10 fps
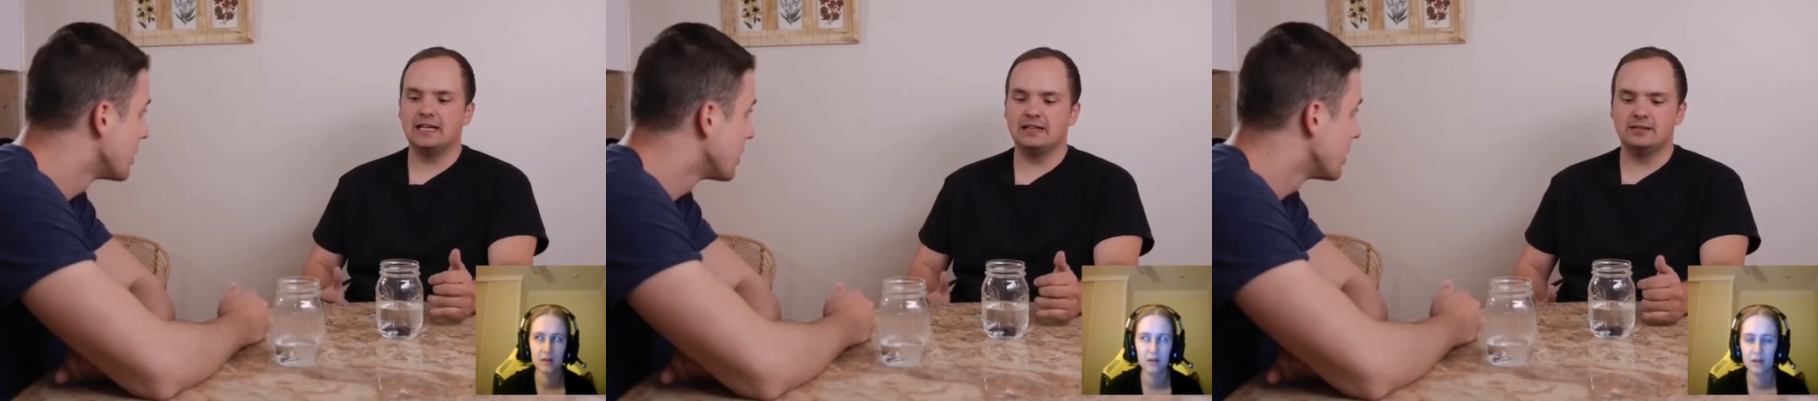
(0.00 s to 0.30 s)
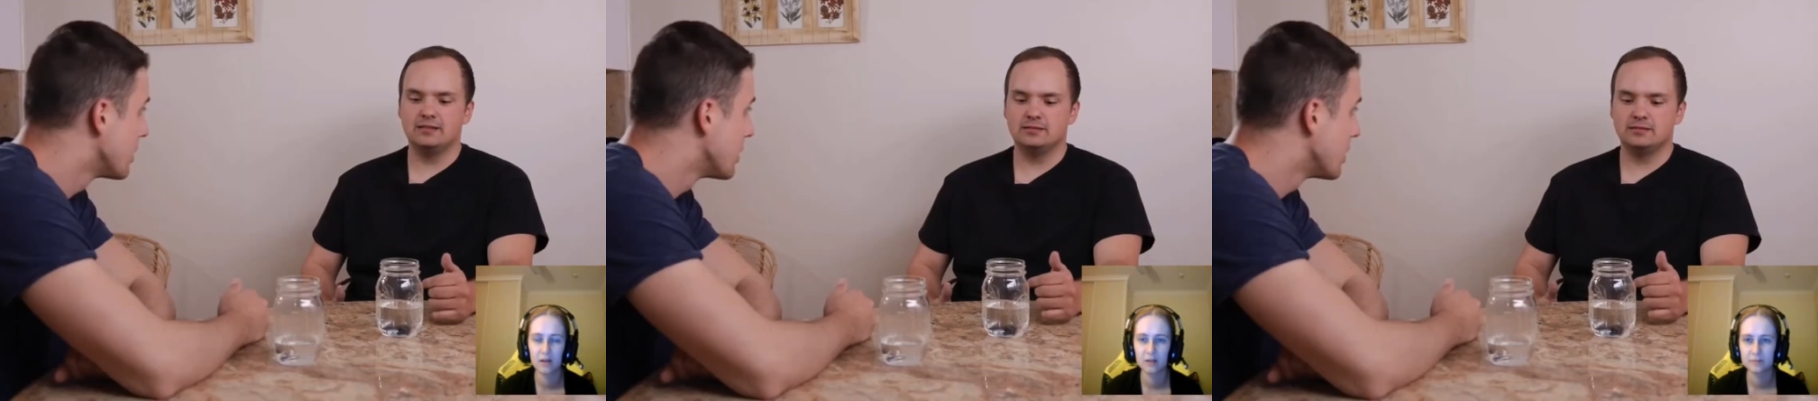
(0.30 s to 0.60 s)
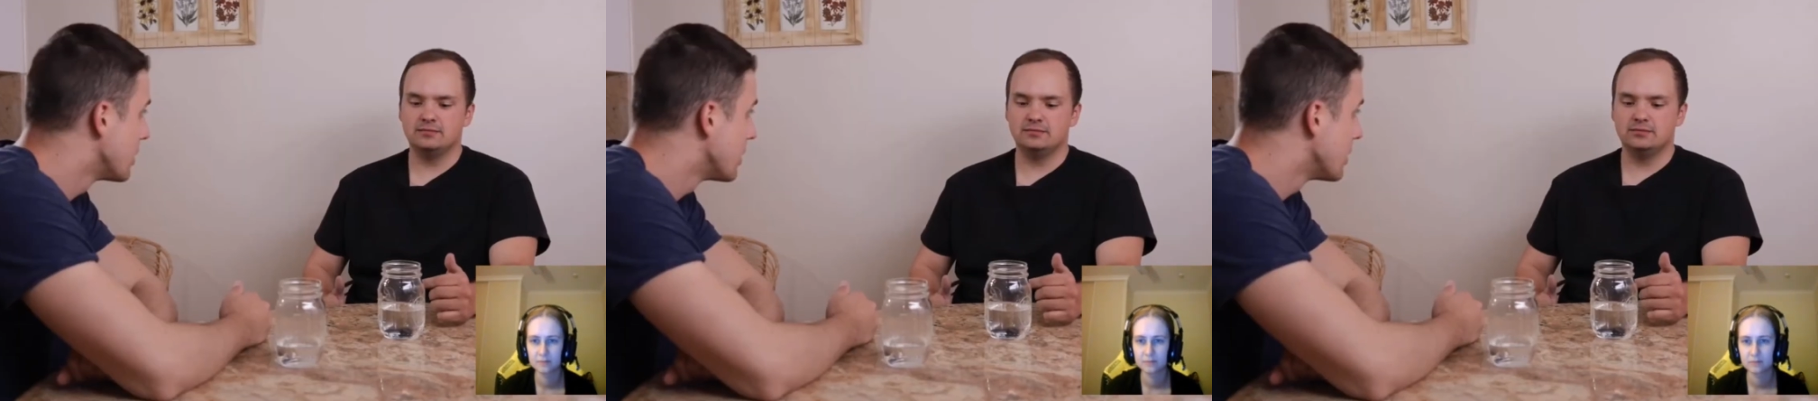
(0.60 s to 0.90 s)
Speaker 1: know.
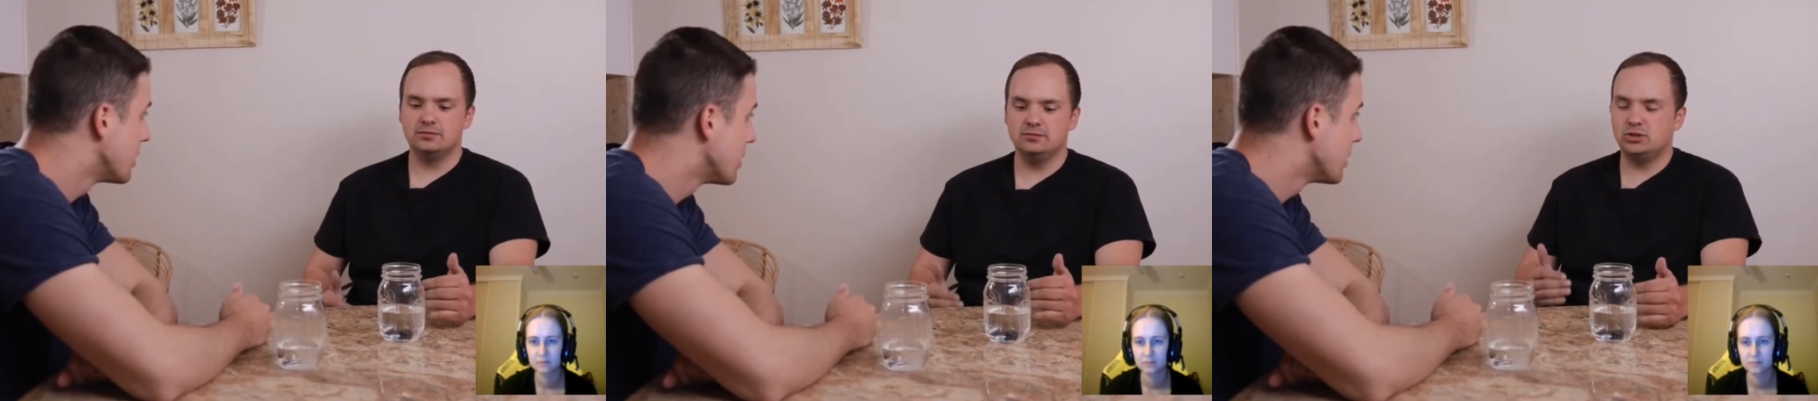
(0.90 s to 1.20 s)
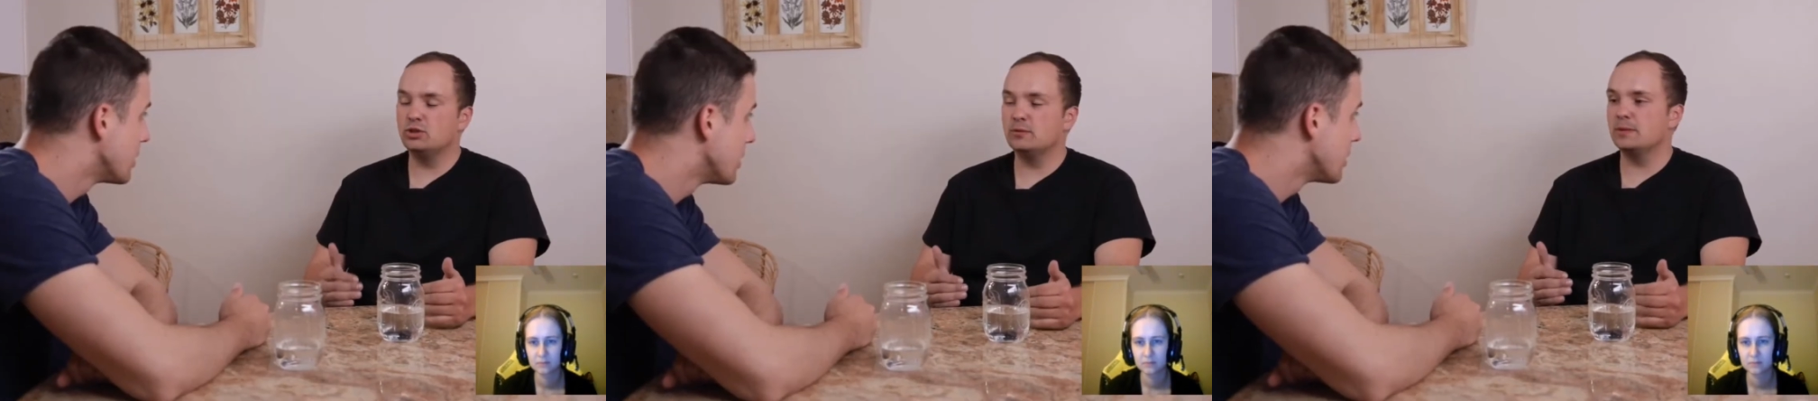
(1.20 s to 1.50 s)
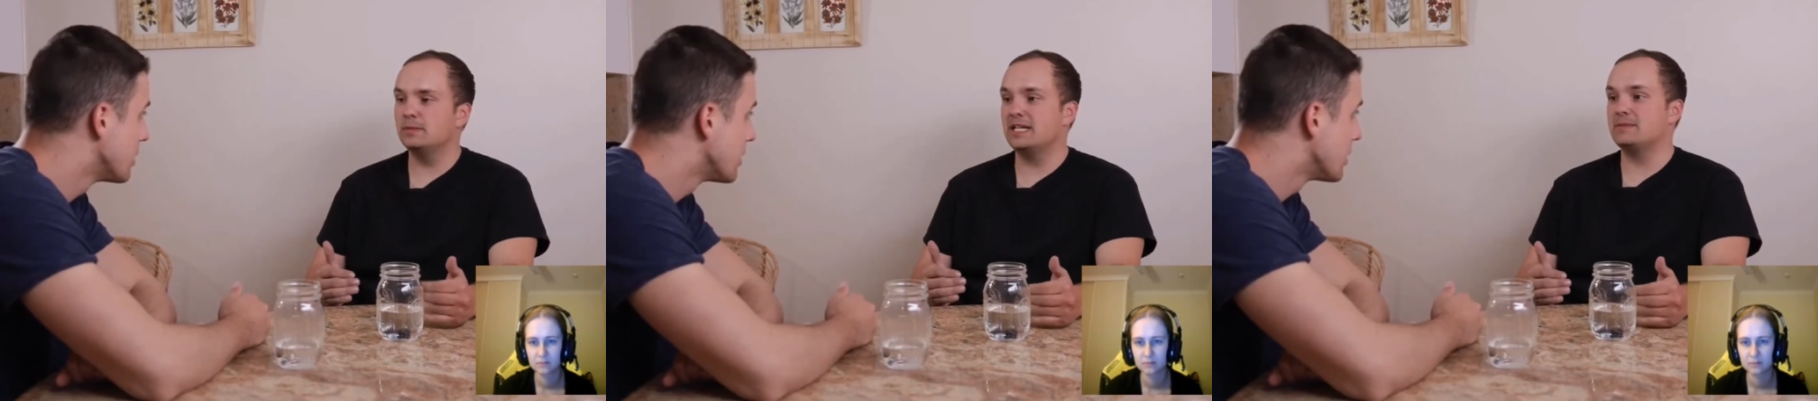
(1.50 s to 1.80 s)
Juniper
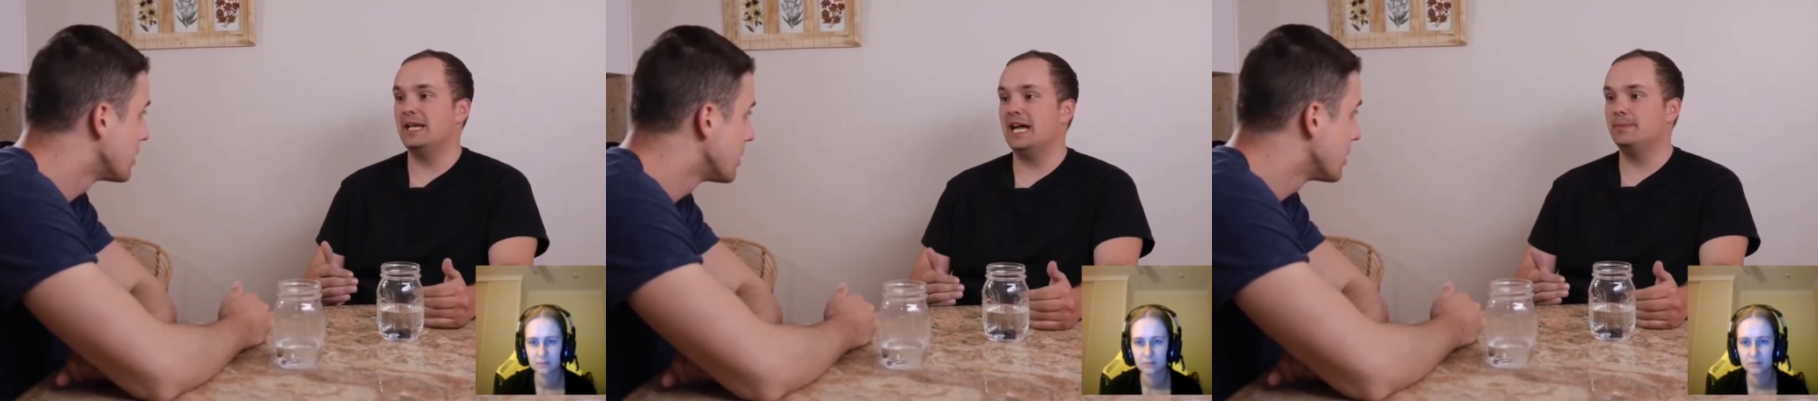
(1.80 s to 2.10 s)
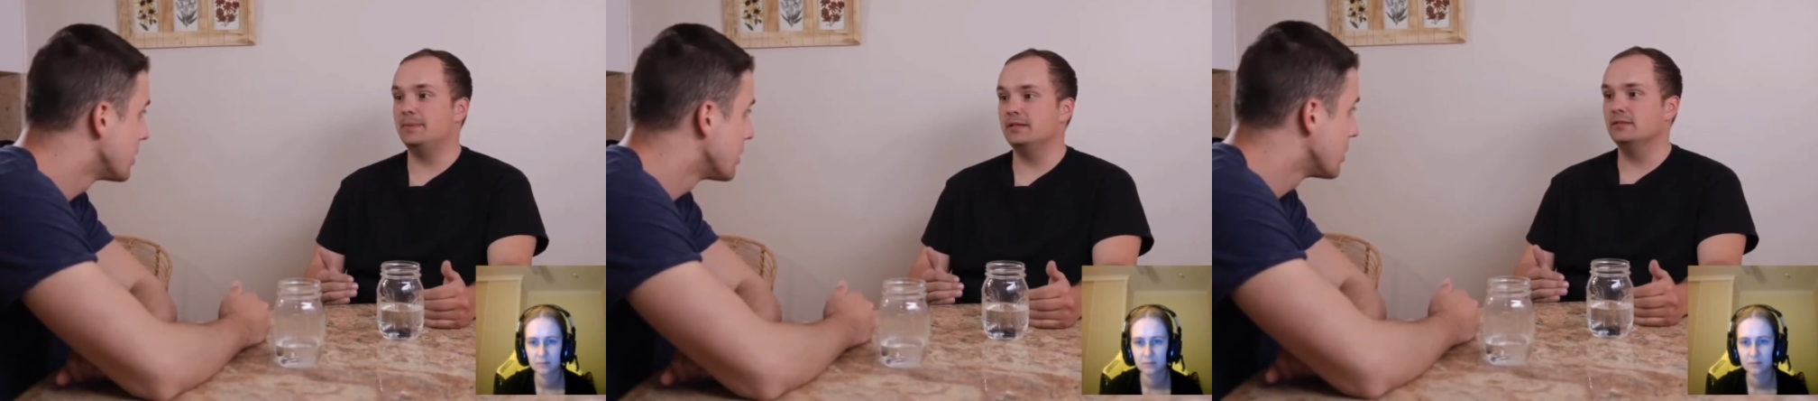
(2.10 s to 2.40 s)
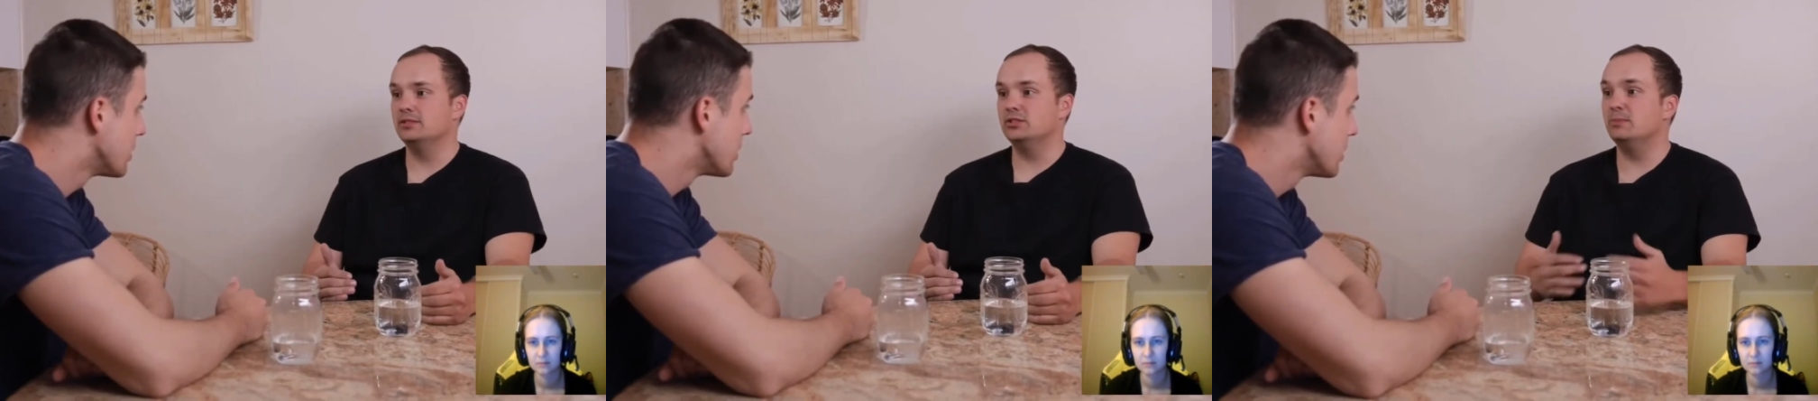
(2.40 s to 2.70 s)
makes me happy.
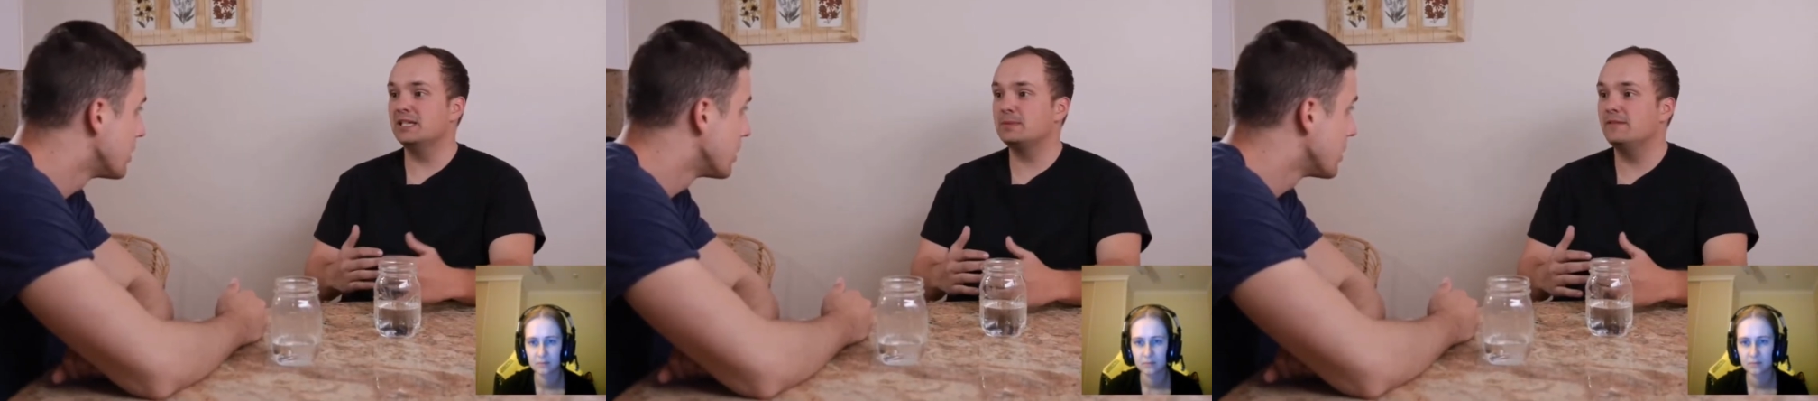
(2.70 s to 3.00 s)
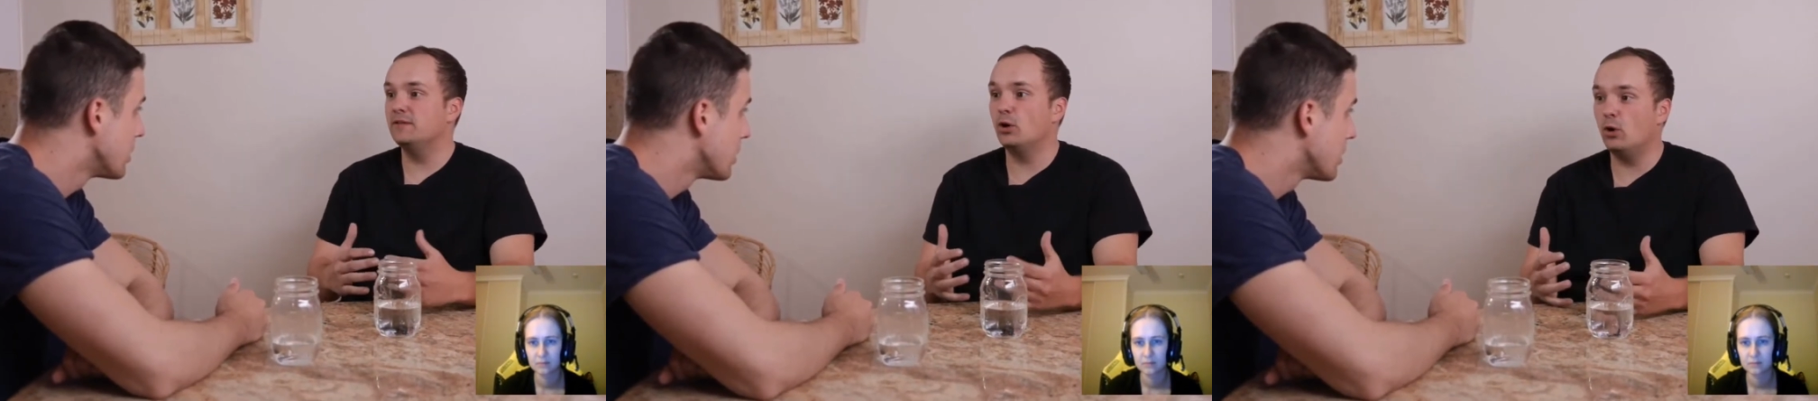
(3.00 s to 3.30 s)
She makes me feel